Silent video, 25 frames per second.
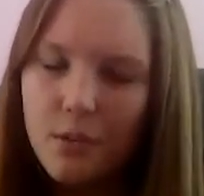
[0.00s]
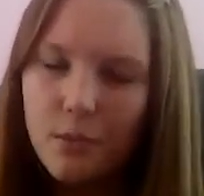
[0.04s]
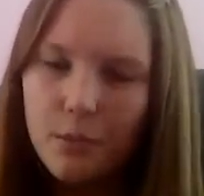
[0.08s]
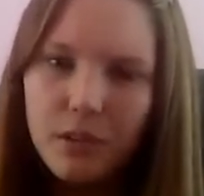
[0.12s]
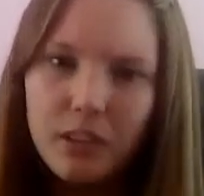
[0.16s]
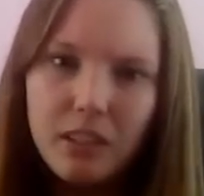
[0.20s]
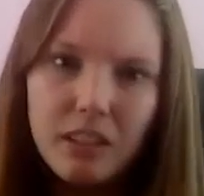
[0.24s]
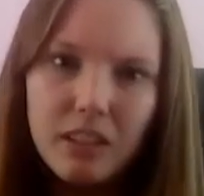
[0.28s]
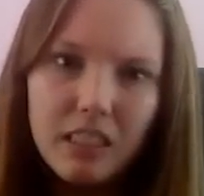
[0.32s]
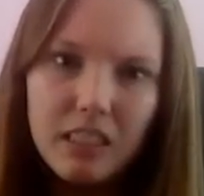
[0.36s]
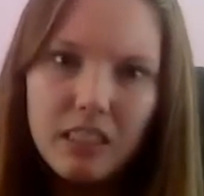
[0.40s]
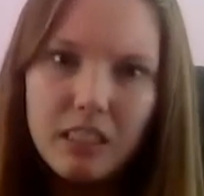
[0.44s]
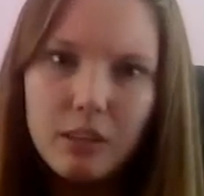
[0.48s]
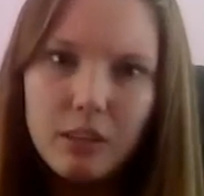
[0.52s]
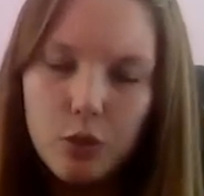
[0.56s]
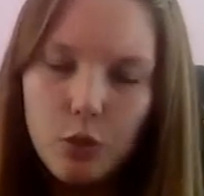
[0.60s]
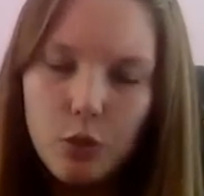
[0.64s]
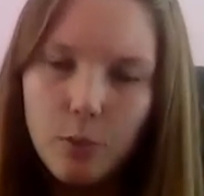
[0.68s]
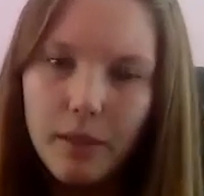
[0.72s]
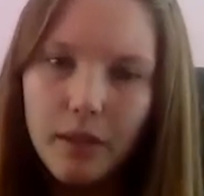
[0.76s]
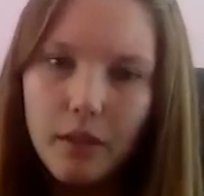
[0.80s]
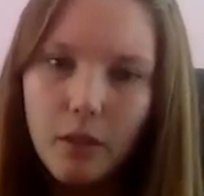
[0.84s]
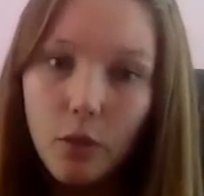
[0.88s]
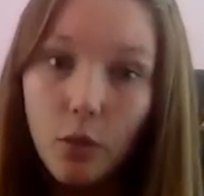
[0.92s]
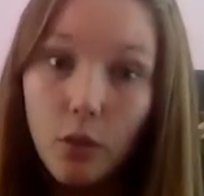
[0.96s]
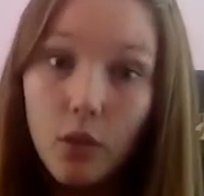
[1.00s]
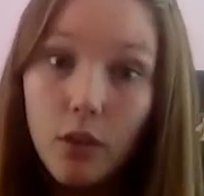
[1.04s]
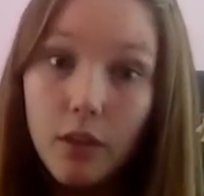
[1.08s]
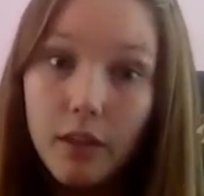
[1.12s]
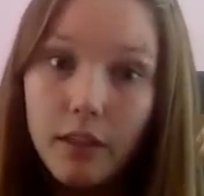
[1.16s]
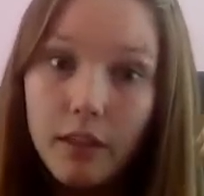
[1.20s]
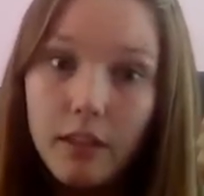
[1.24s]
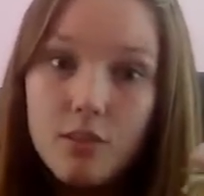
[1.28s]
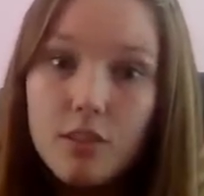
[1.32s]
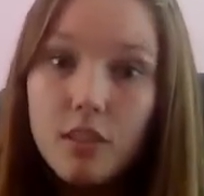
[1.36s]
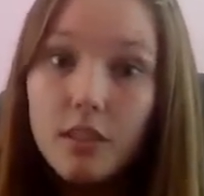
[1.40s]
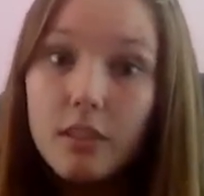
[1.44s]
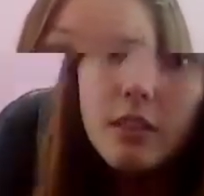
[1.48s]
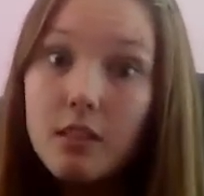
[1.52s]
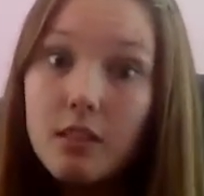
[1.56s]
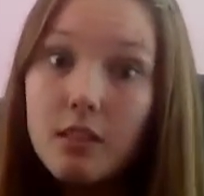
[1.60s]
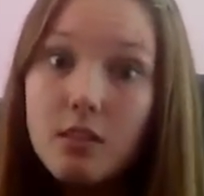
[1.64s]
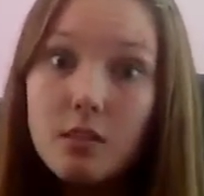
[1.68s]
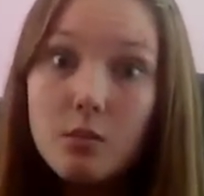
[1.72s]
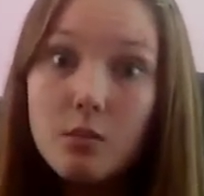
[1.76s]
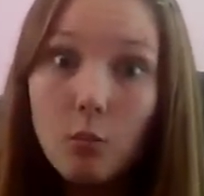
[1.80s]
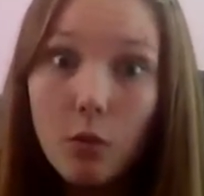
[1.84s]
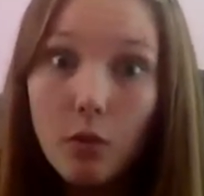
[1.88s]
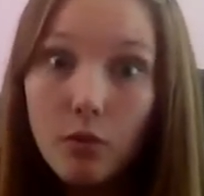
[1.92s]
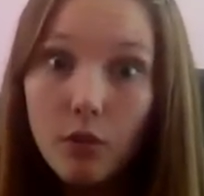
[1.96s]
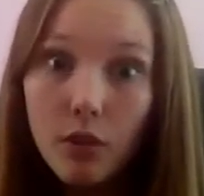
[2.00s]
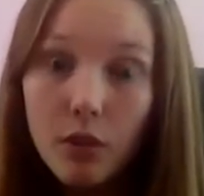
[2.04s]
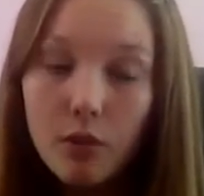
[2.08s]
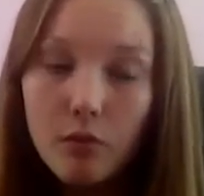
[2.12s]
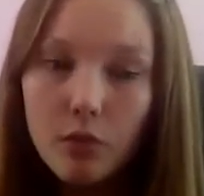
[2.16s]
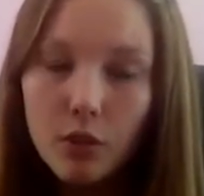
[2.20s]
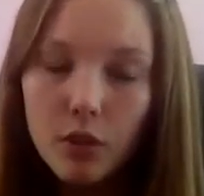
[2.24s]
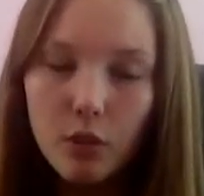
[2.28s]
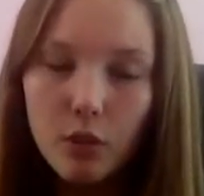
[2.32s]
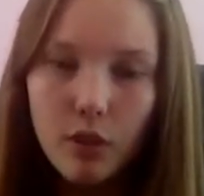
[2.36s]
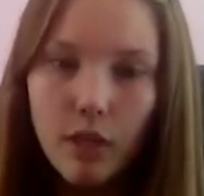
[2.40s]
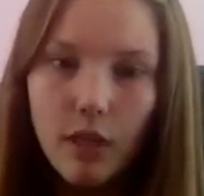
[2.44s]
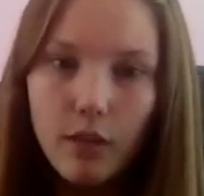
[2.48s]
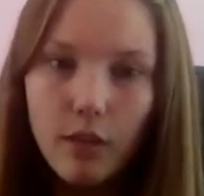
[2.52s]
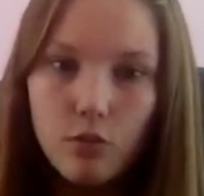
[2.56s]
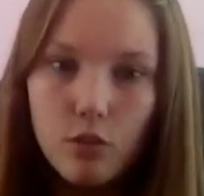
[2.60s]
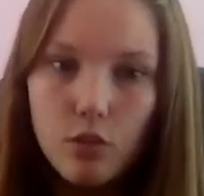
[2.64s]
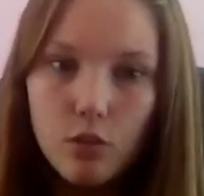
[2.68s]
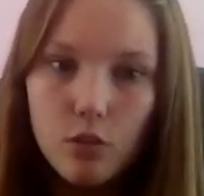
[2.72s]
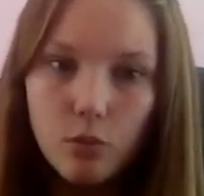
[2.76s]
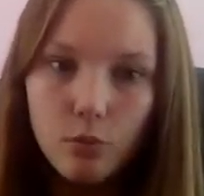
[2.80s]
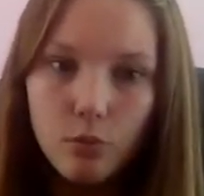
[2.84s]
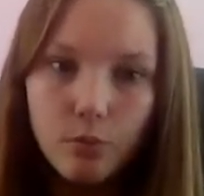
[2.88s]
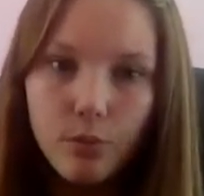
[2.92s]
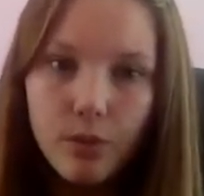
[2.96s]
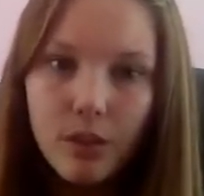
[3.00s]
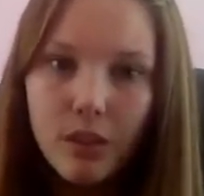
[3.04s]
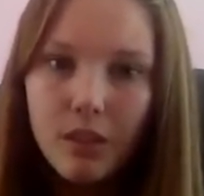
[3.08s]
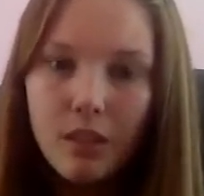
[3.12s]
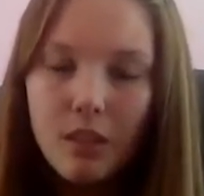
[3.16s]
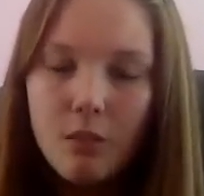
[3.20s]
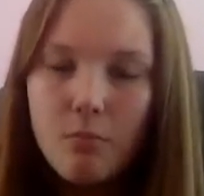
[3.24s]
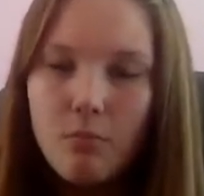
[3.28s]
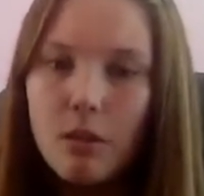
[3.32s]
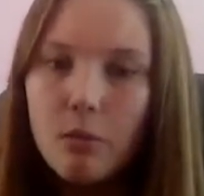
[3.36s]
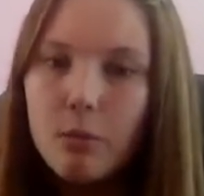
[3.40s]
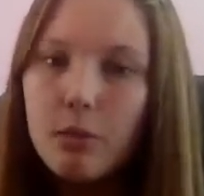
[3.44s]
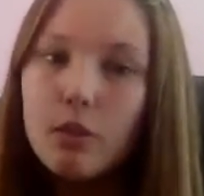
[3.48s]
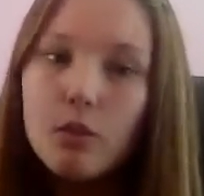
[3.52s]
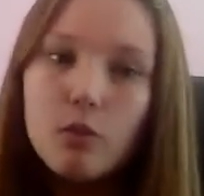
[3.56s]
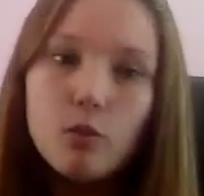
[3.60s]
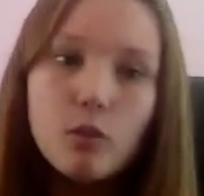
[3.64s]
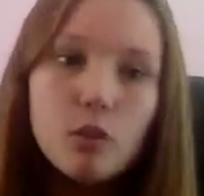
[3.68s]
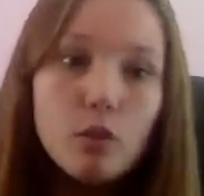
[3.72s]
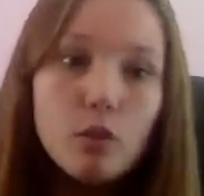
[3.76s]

you don't really need two Mandalorians unless it's more fun for you to have two. Maybe you're